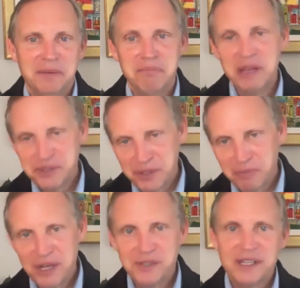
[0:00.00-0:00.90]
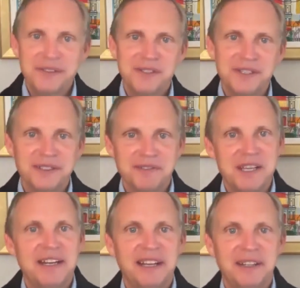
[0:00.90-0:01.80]
met some residents and
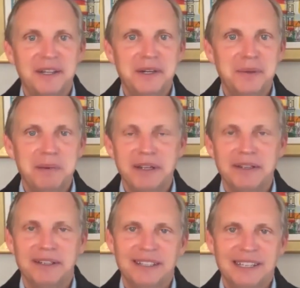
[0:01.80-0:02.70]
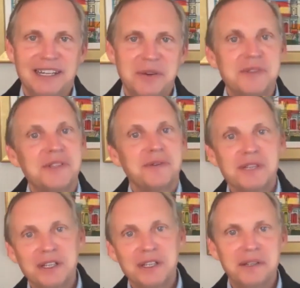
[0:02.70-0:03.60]
said hello. But it was a
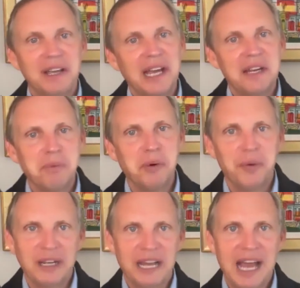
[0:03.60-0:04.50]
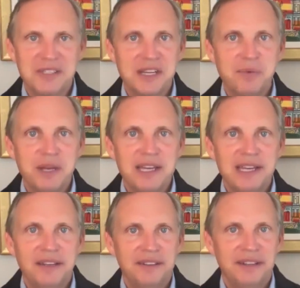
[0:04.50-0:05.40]
good kind of more relaxing
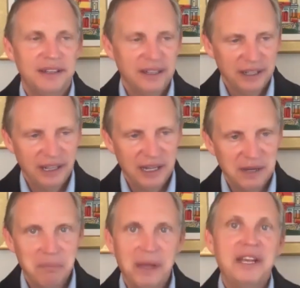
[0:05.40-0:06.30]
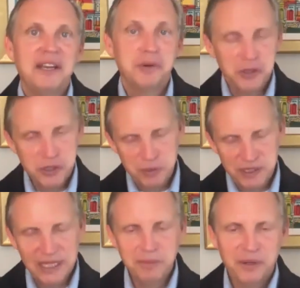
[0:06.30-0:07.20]
weekend. Monday, of course,
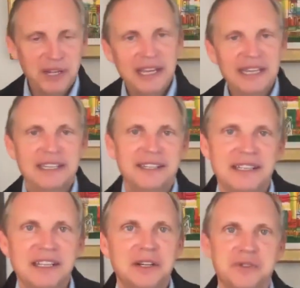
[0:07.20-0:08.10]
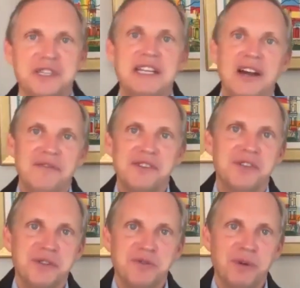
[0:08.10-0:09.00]
was Labor Day, and city
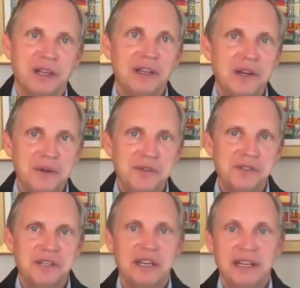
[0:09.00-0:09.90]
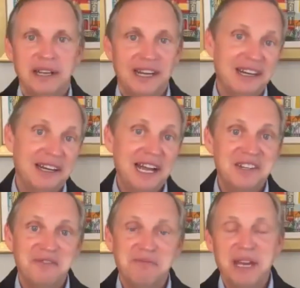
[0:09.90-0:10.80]
offices were closed, and
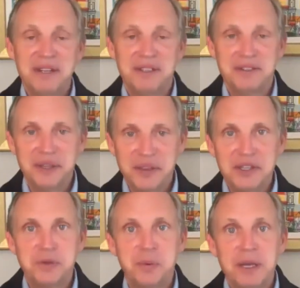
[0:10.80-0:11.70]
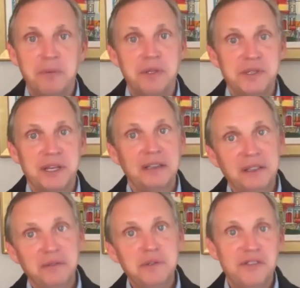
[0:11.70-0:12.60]
kind of meant that this week
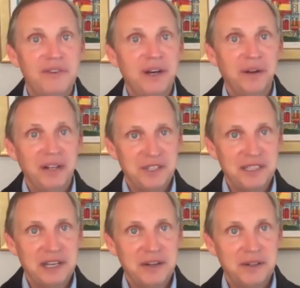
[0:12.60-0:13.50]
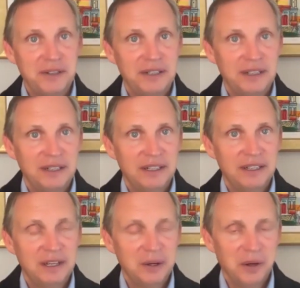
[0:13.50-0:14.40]
was fairly slow.
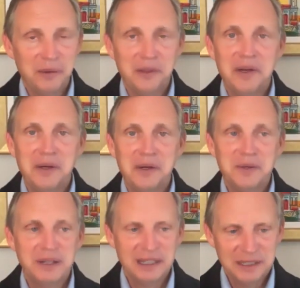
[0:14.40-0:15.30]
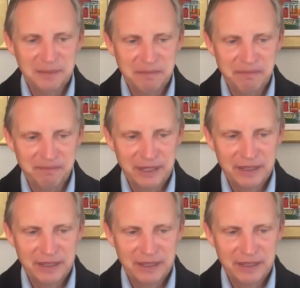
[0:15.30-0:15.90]
Although